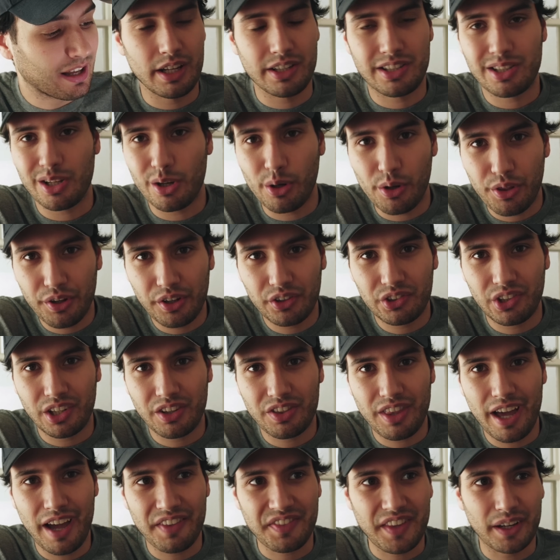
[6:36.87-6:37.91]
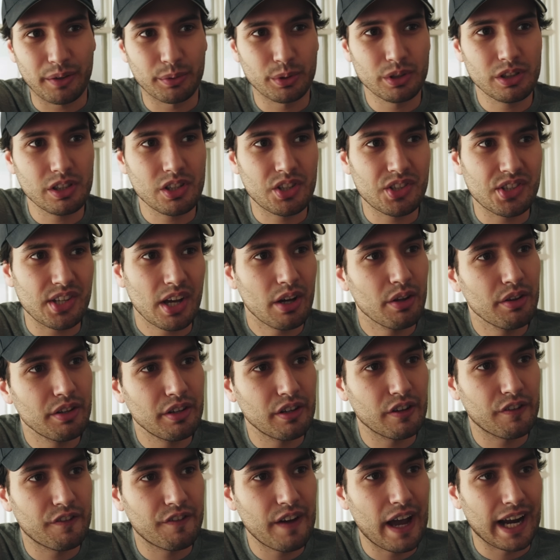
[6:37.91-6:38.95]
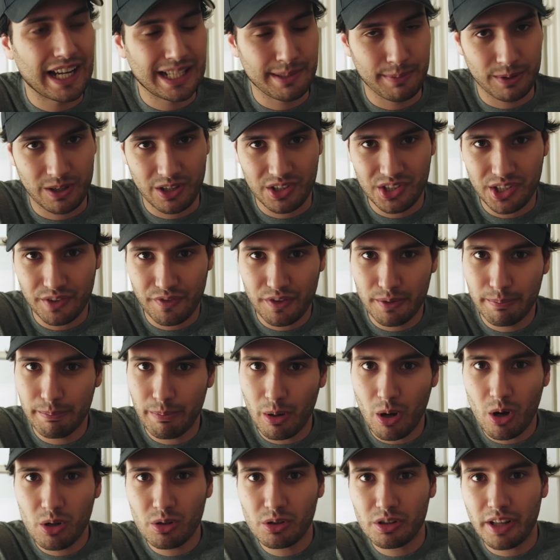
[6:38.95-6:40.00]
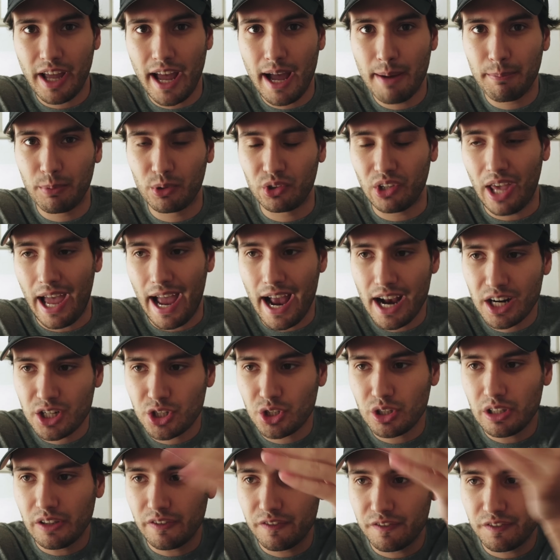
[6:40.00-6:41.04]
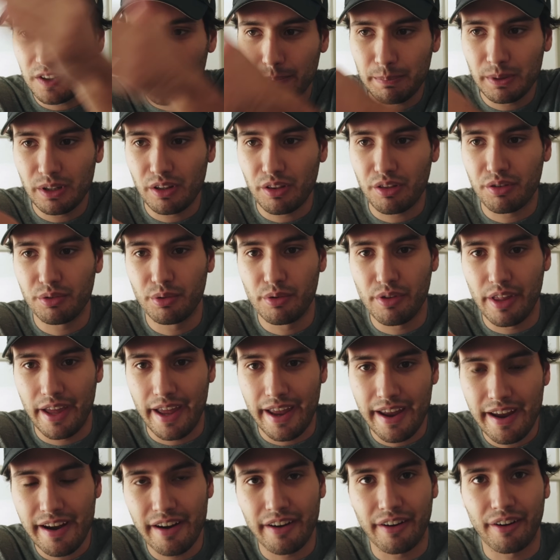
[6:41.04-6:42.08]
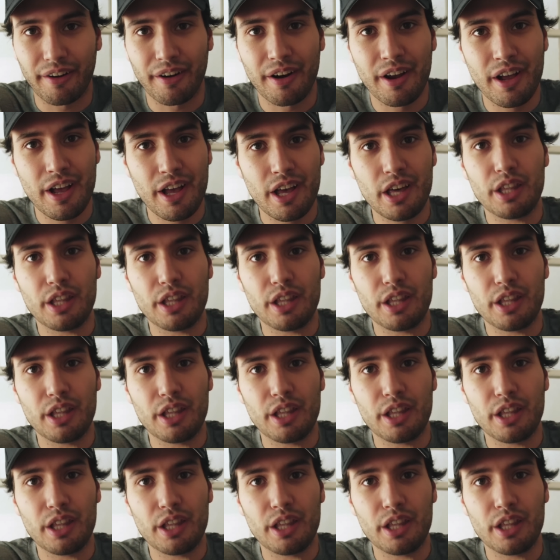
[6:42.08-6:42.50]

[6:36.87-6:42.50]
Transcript: It's little things like that that really sell the effect, because if the bottle cap was actually flipping through the air,